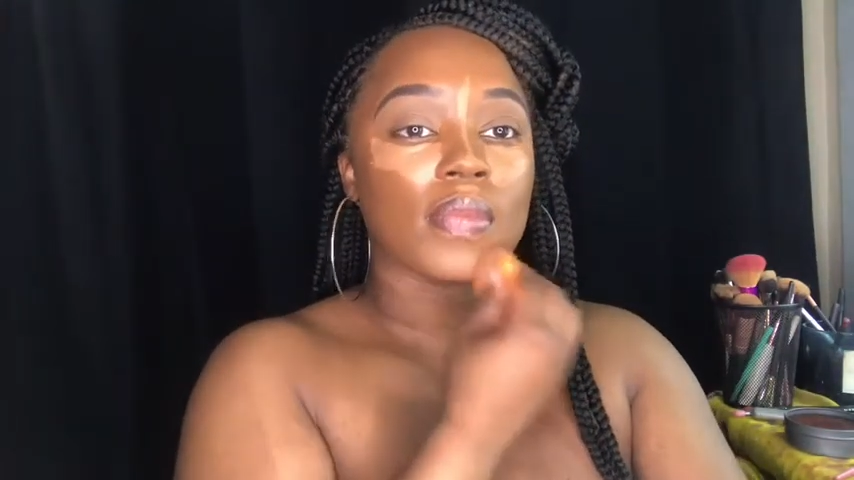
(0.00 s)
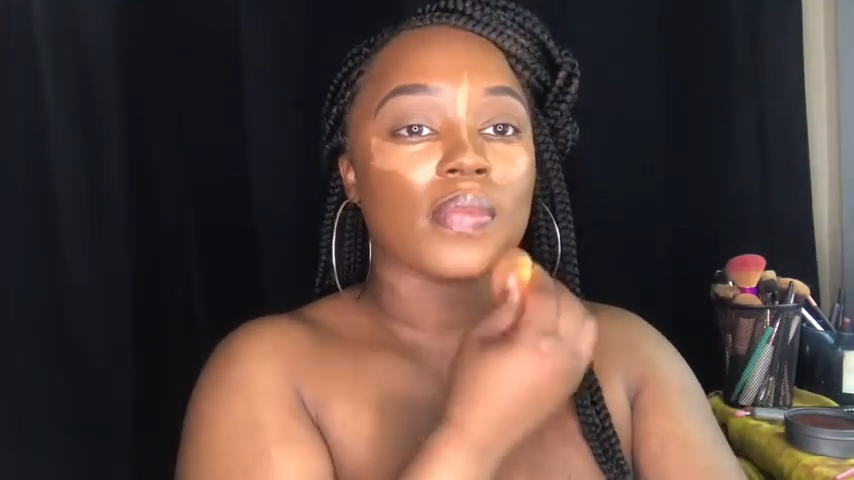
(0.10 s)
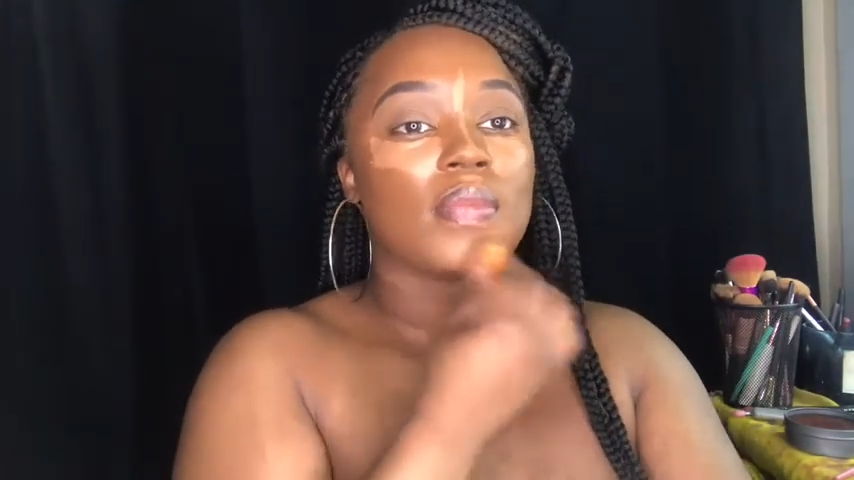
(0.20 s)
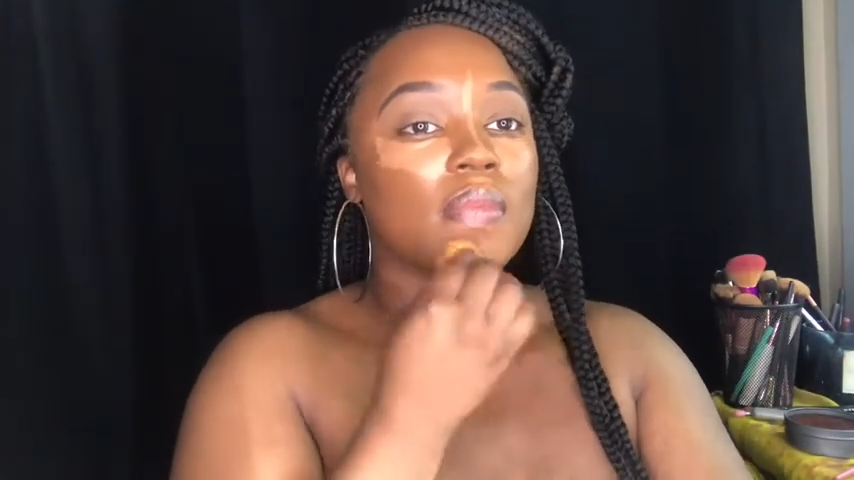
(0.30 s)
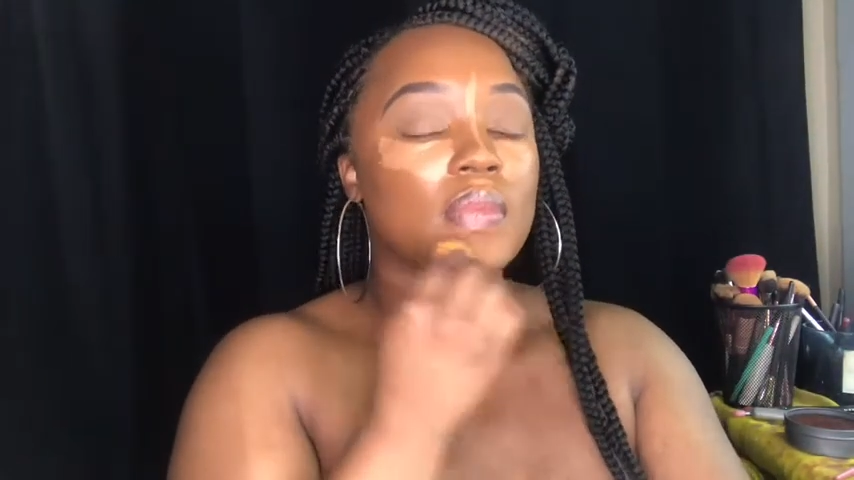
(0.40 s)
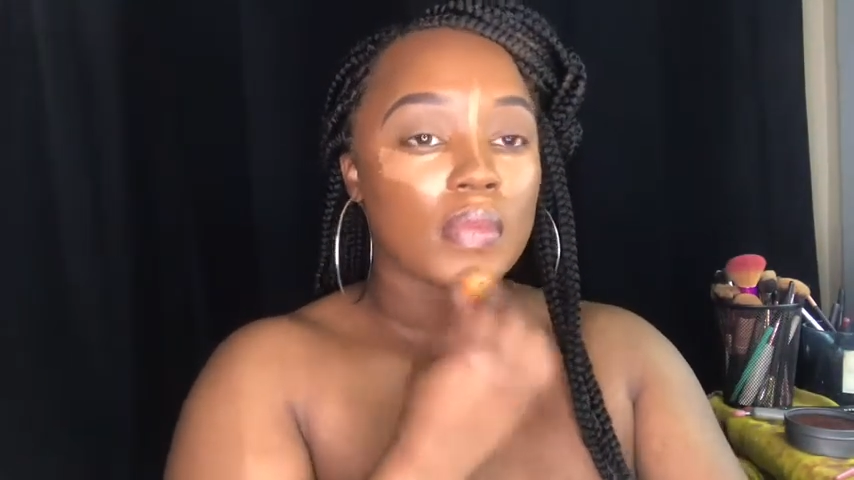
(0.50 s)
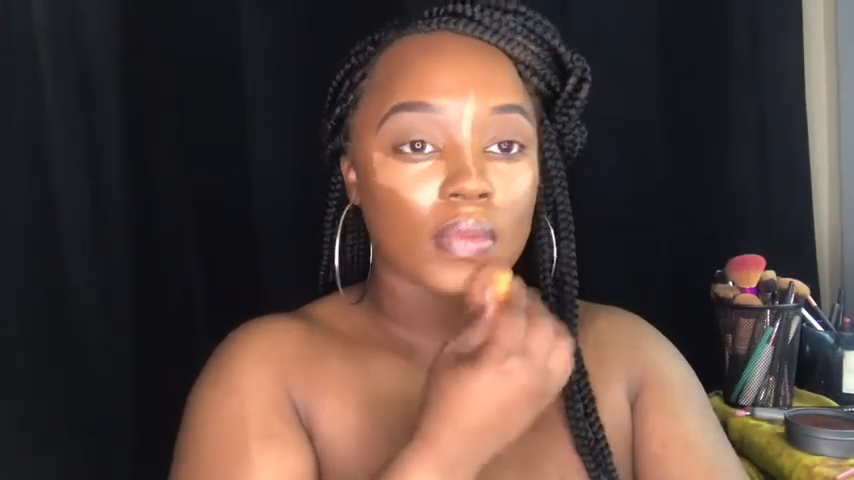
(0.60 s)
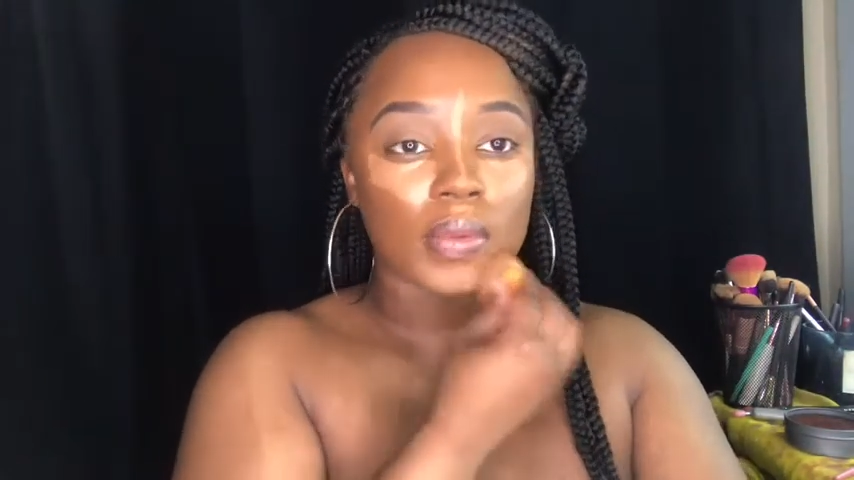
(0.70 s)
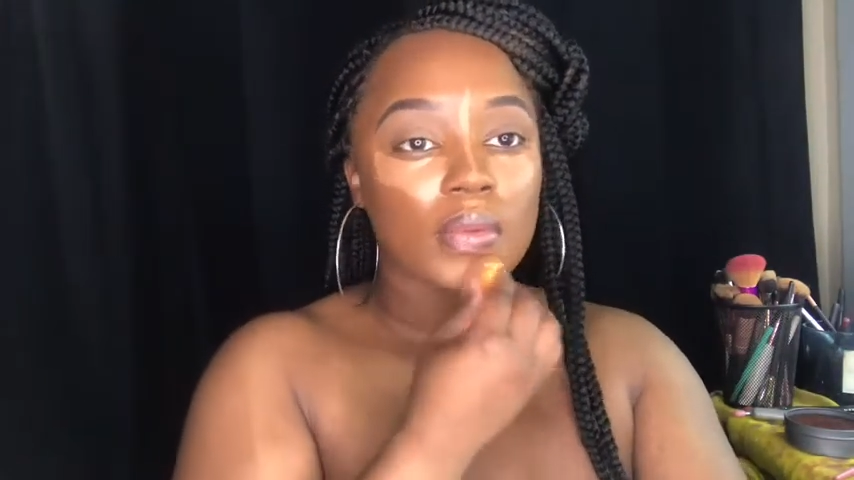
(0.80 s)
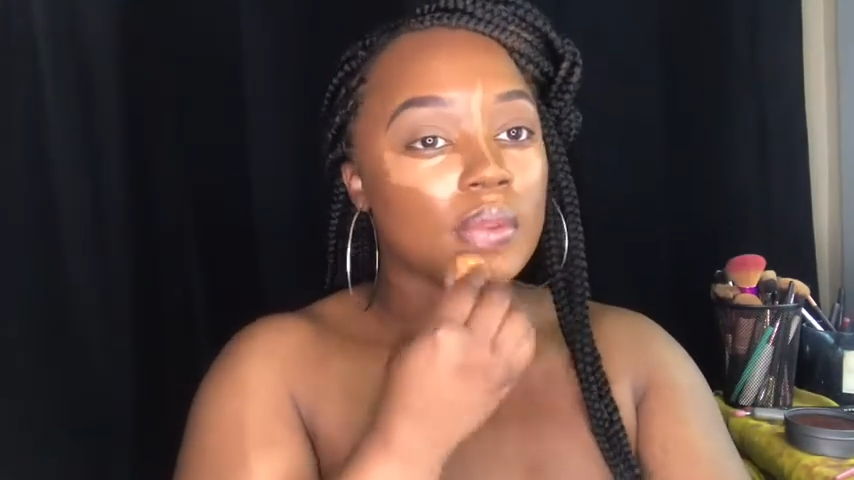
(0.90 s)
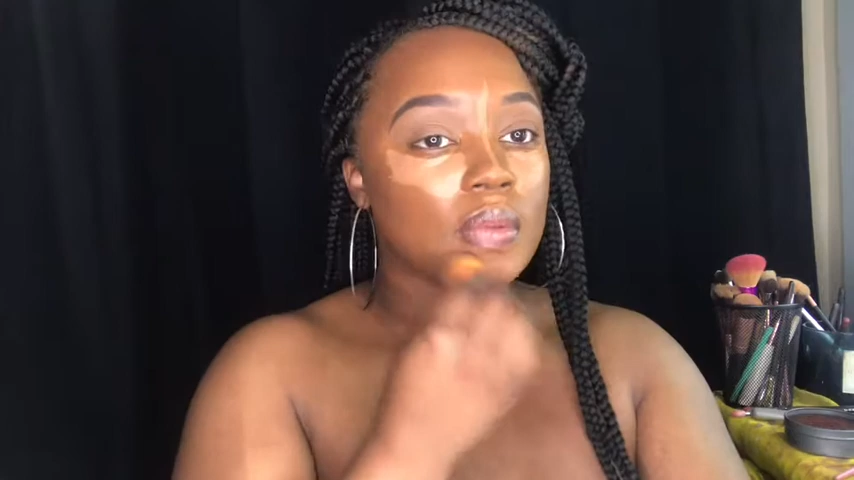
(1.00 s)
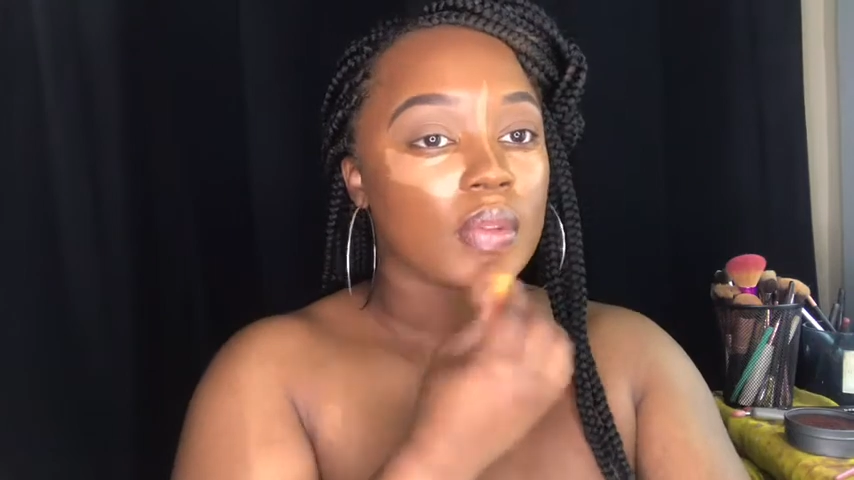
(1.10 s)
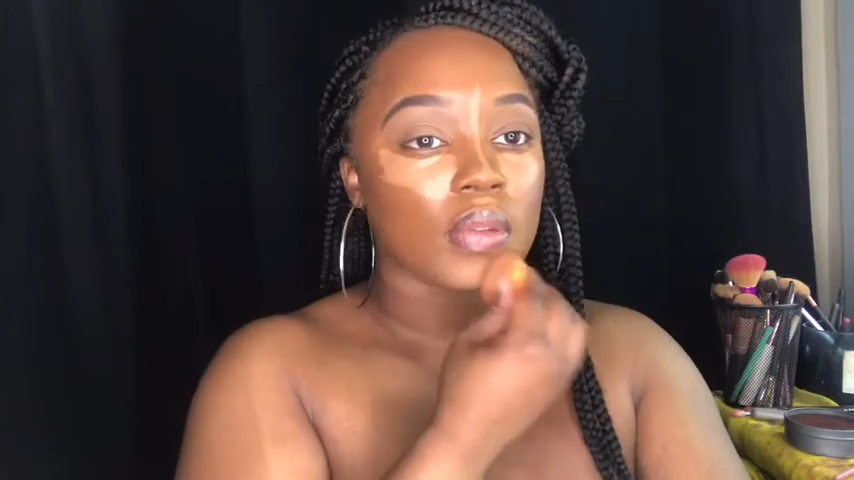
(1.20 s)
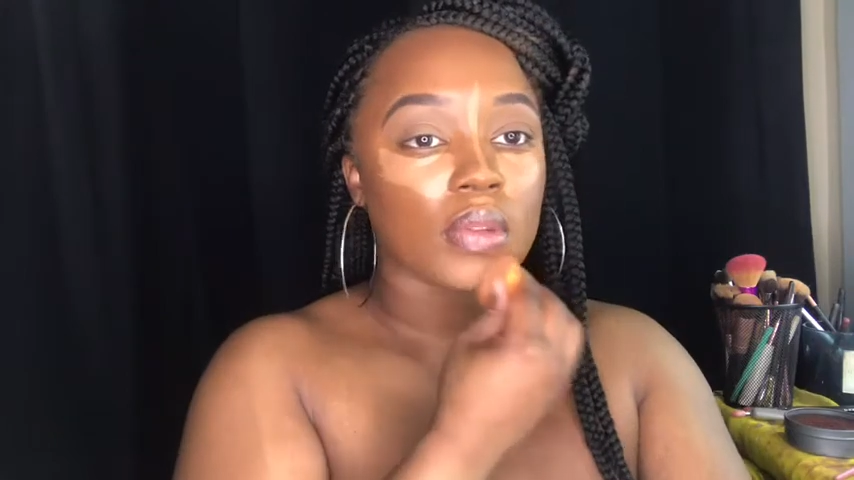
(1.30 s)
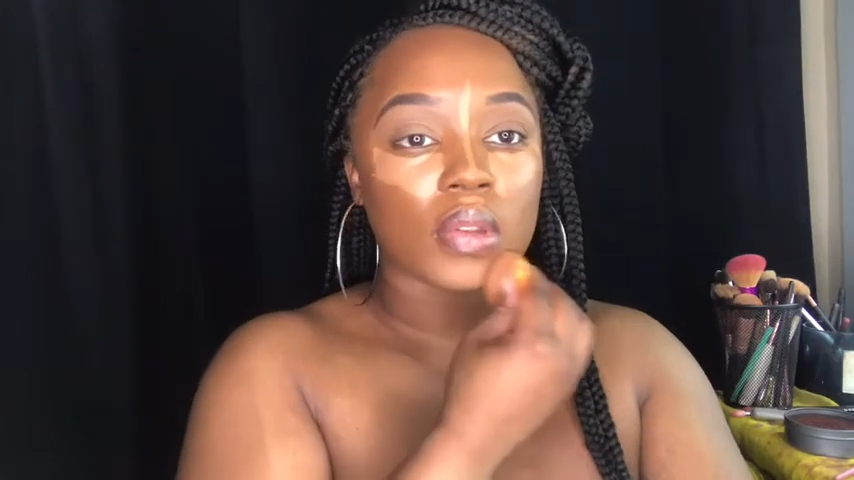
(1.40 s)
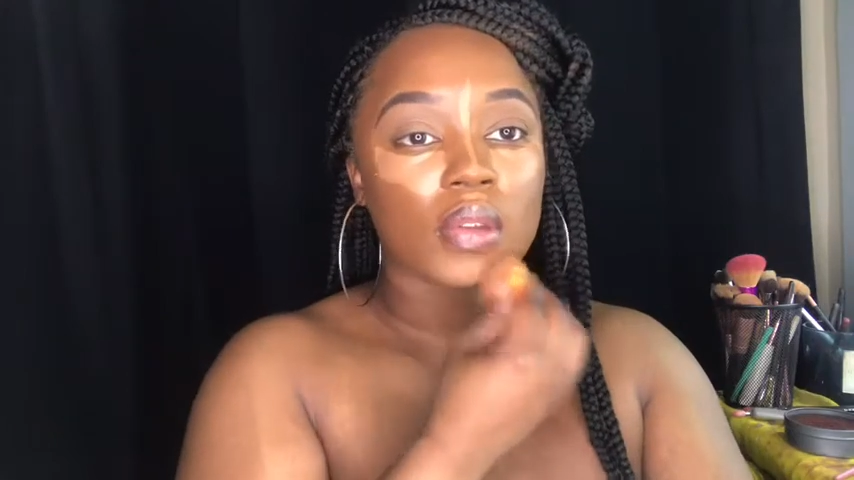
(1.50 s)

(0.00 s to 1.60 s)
Highlighting contour is my favorite part.